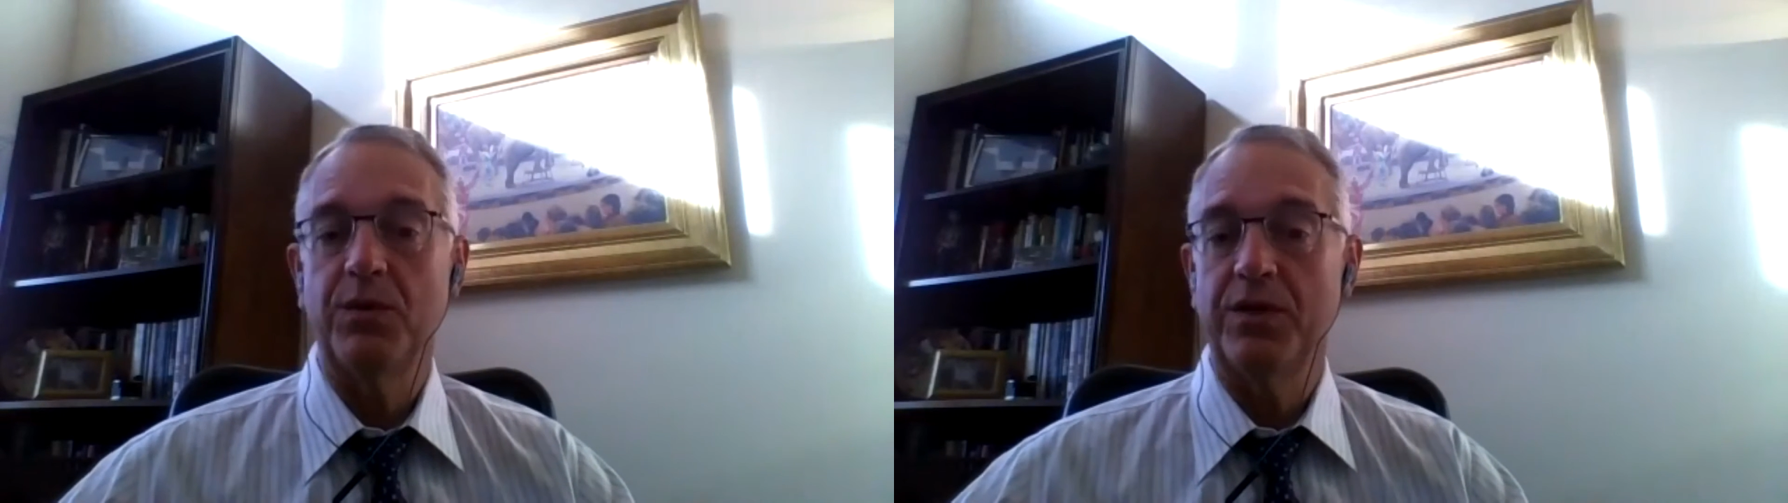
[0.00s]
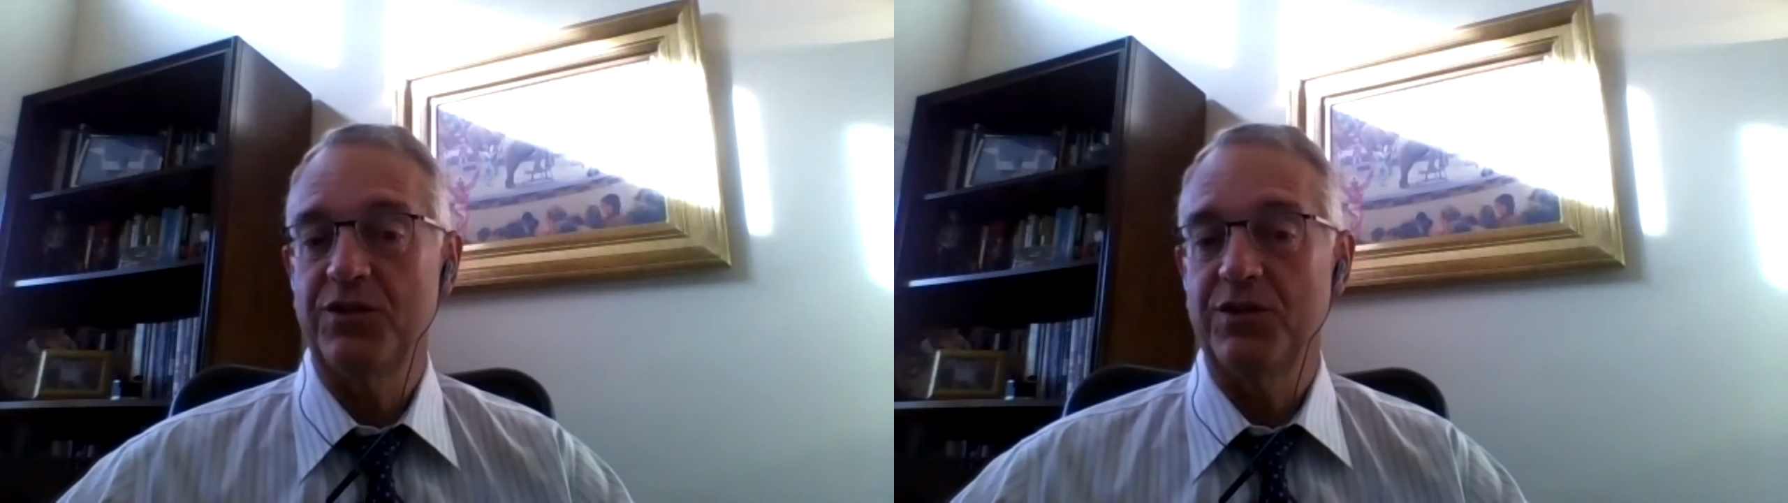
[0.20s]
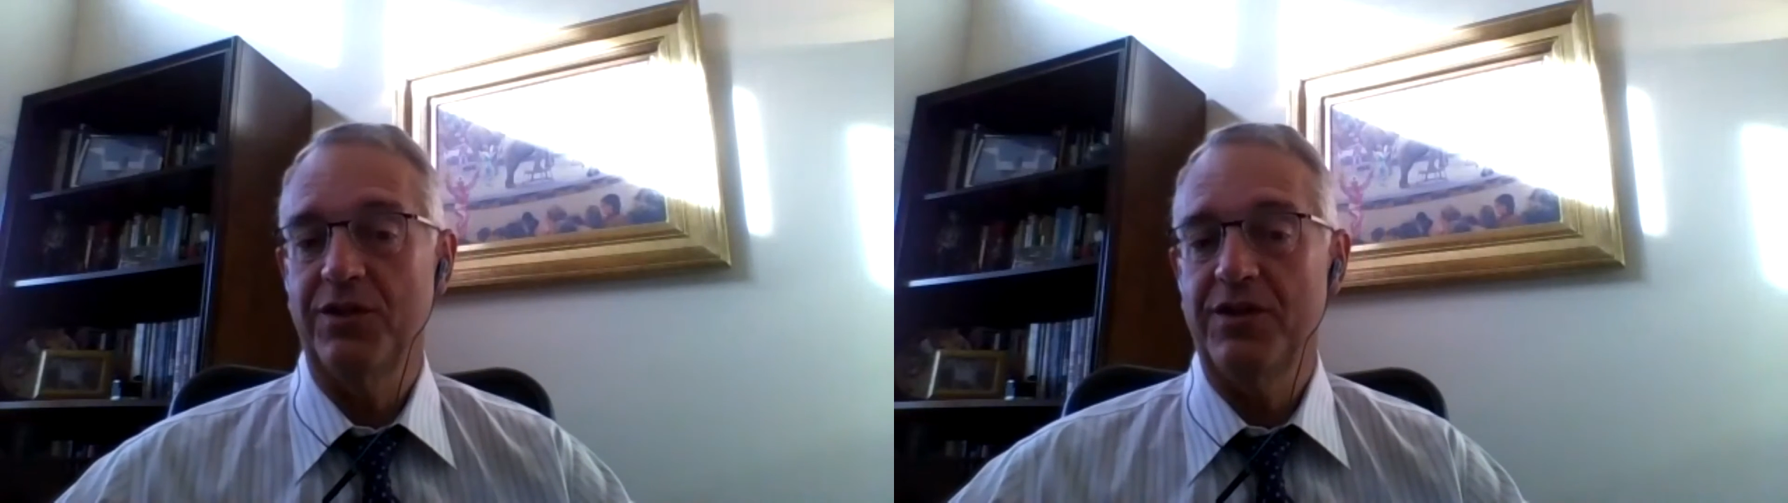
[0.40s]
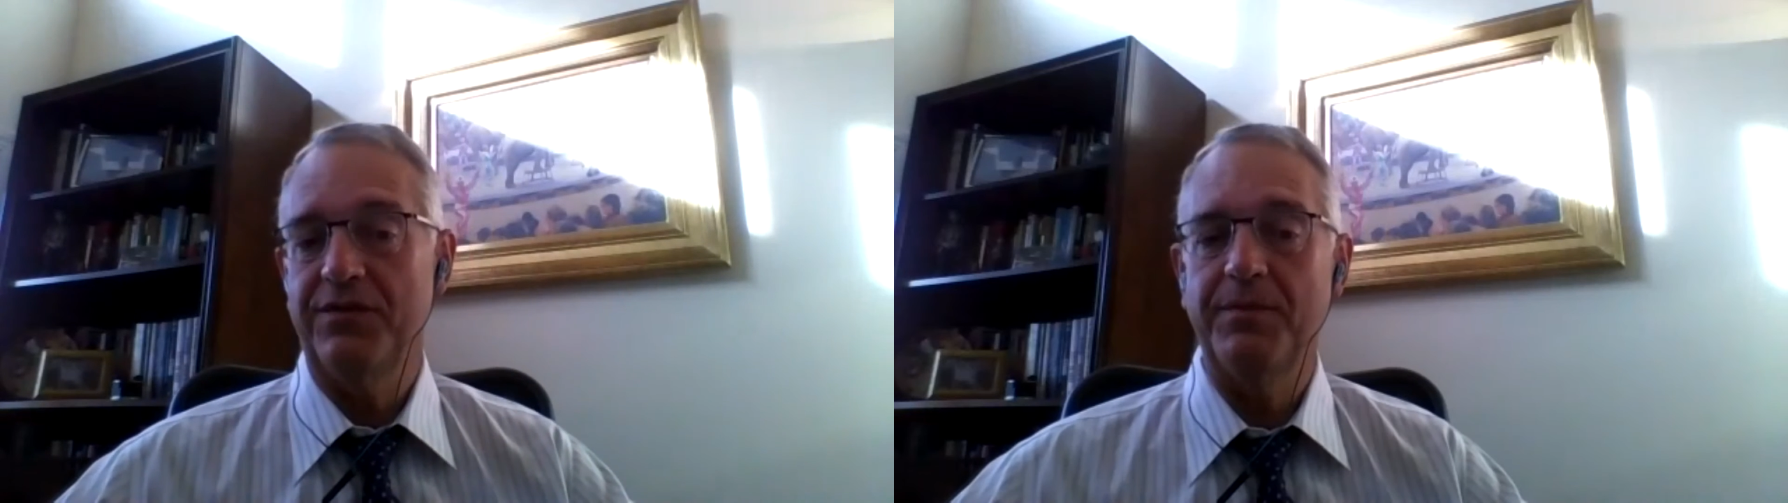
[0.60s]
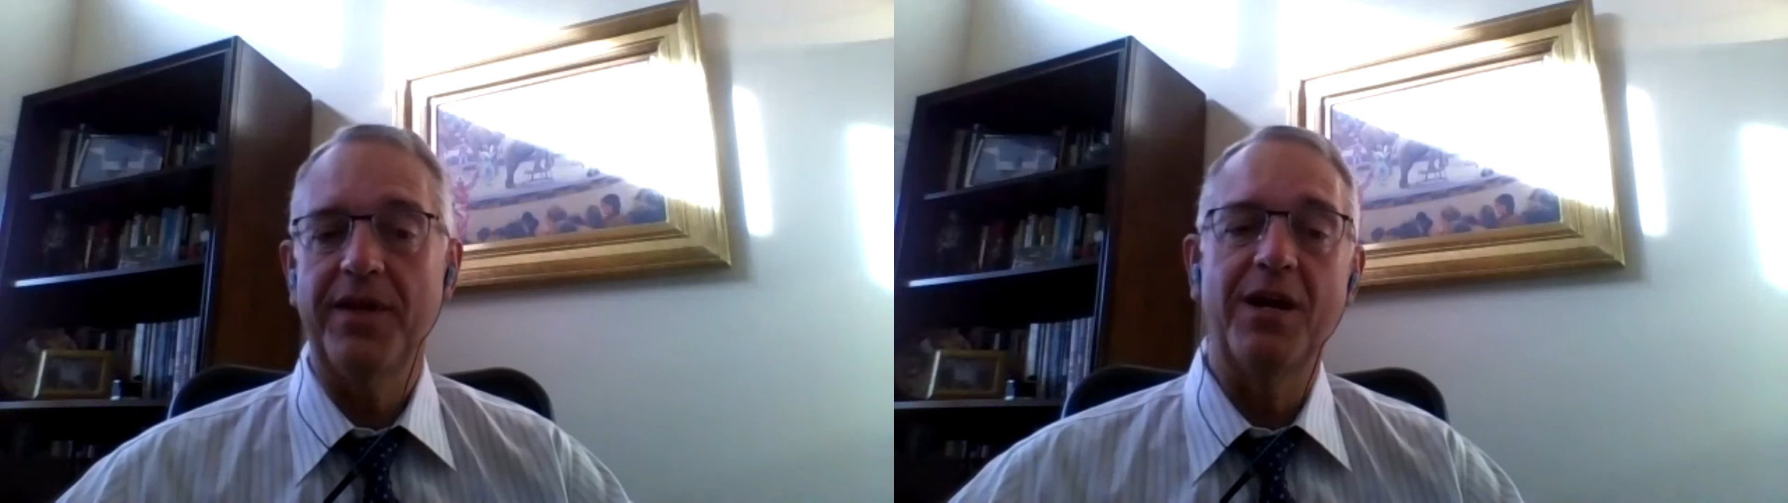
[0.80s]
What did you learn
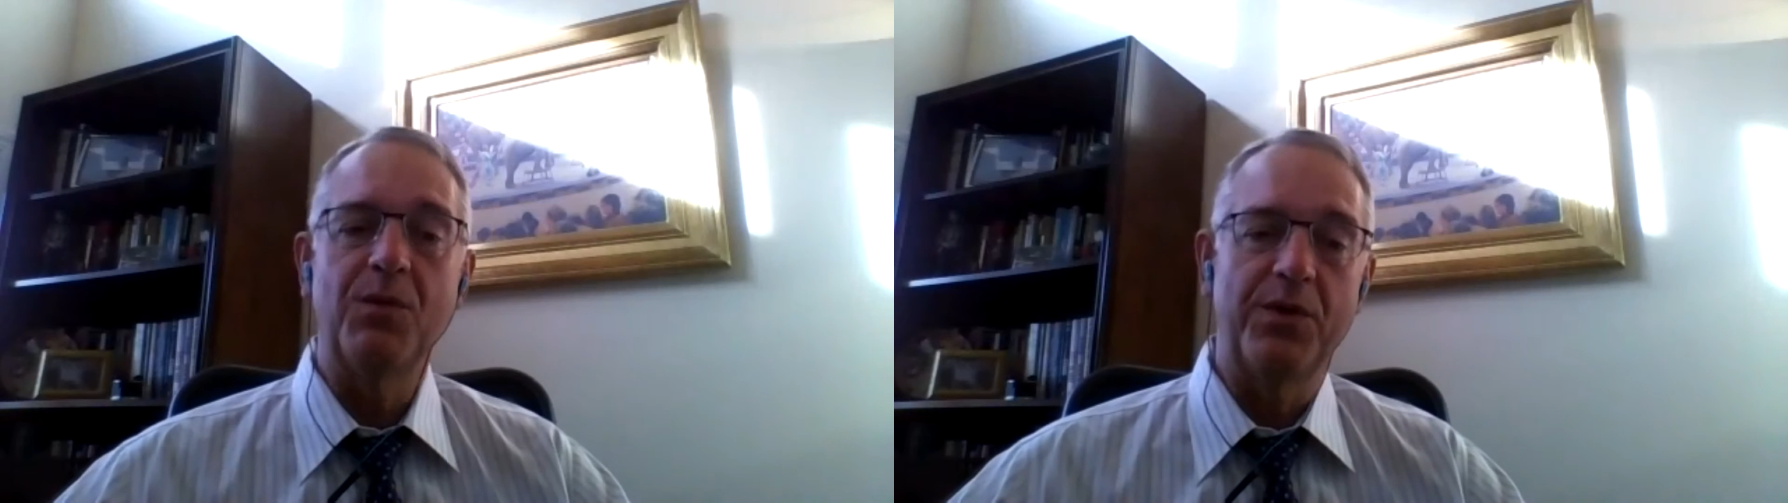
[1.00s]
from that?